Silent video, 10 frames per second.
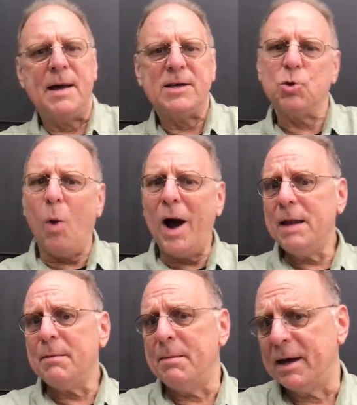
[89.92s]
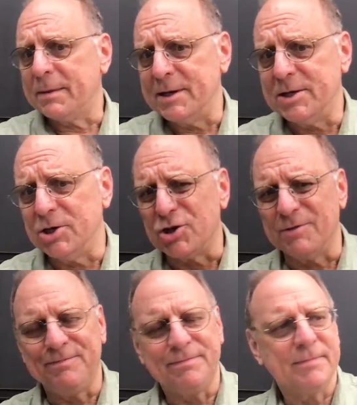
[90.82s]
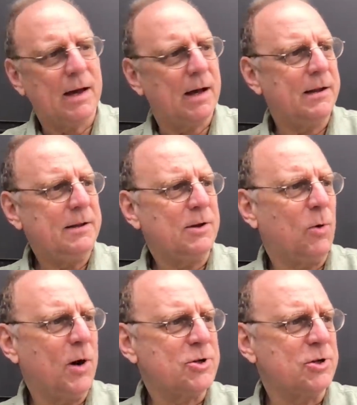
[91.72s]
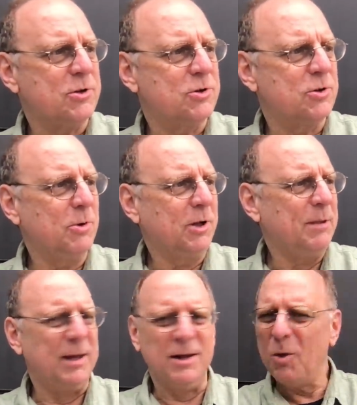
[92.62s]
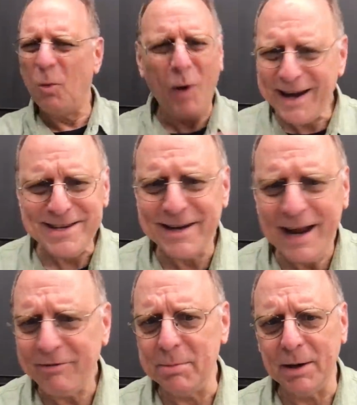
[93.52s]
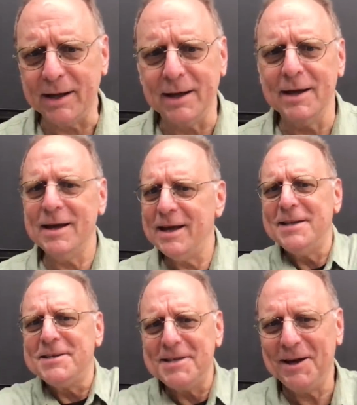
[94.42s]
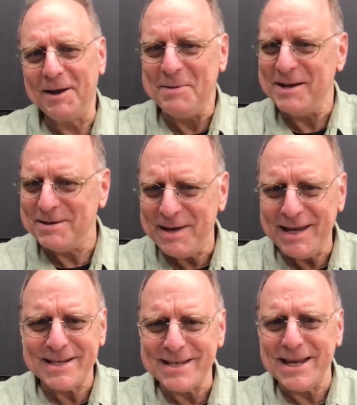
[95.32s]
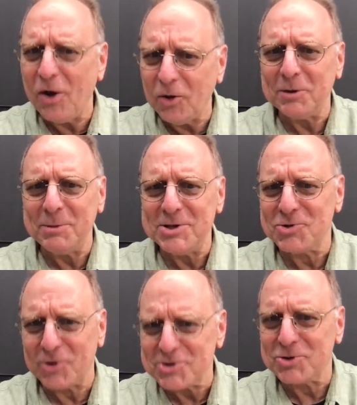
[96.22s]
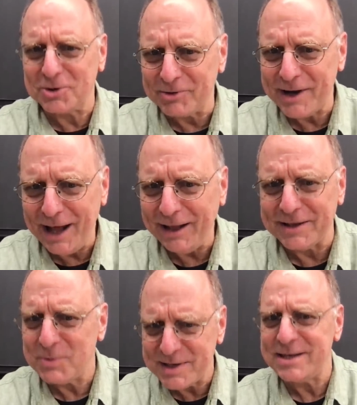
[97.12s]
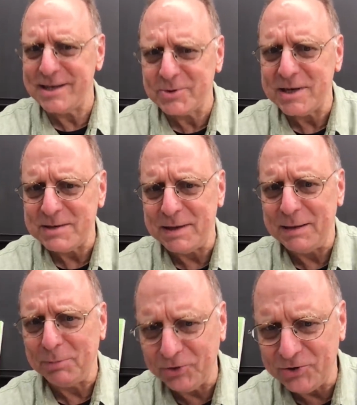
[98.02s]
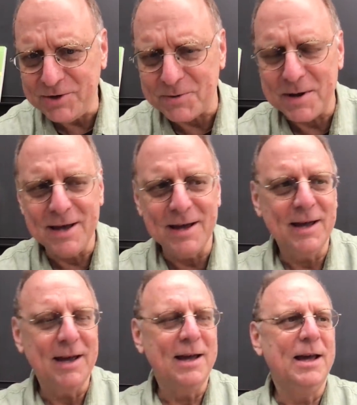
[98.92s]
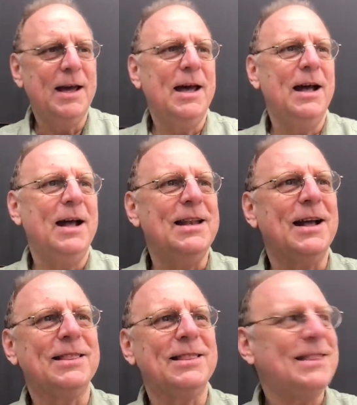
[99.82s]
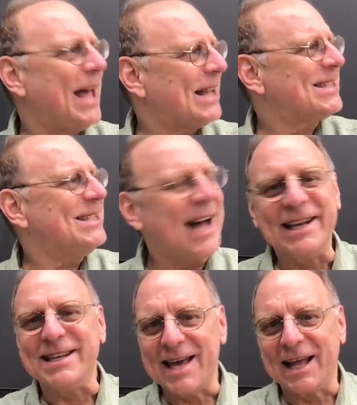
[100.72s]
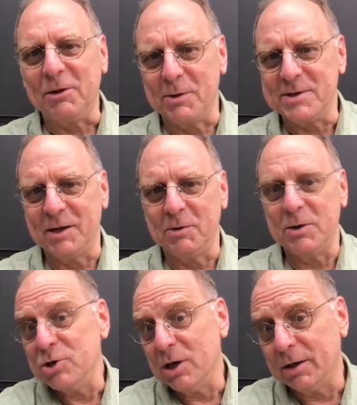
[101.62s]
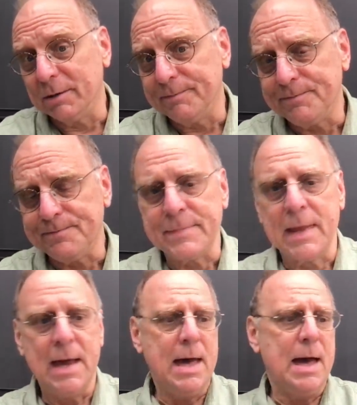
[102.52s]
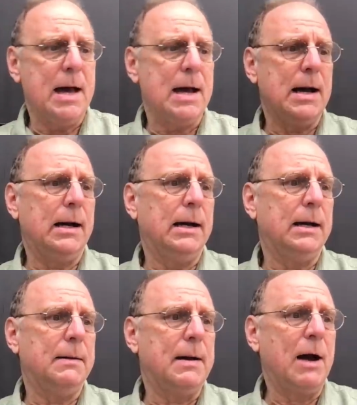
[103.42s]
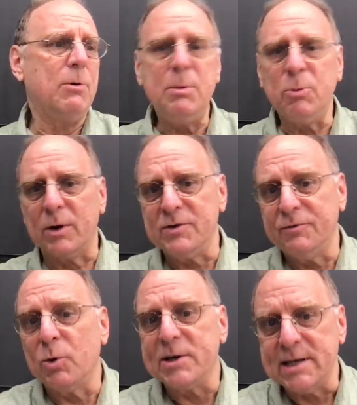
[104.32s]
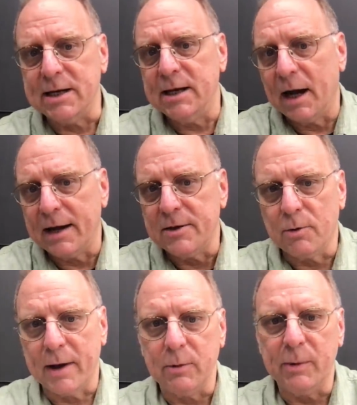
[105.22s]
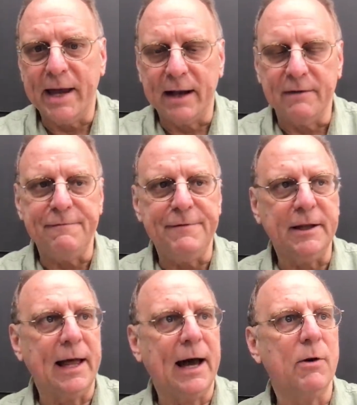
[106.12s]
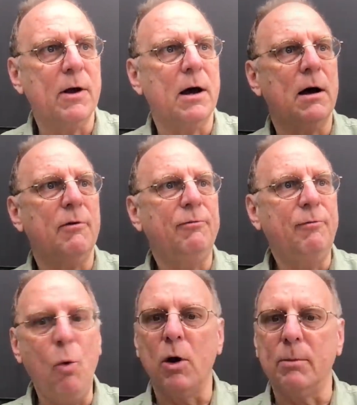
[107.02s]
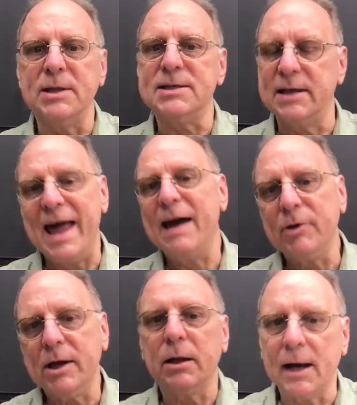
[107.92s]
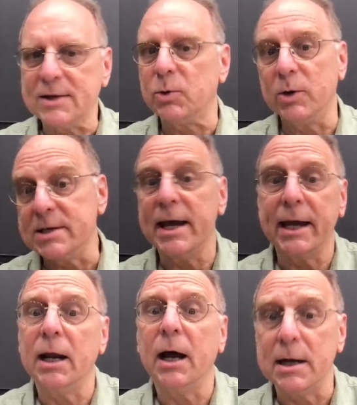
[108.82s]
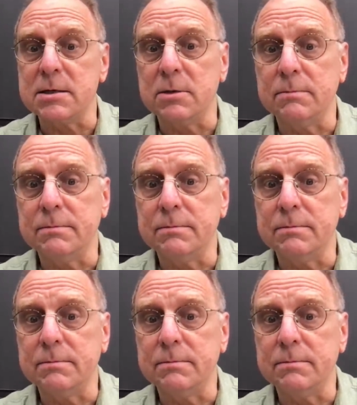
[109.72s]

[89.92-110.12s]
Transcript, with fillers: to why I'm a mathematician, I think the question should really be why isn't everybody? It's the I mean to me it's the ultimate structure of reality. It's what serious people do. Now that's not exactly what I was thinking when I was younger. Uh, I remember when I was 14 in ninth grade, we had to fill out a form listing every class we were going to take in high school.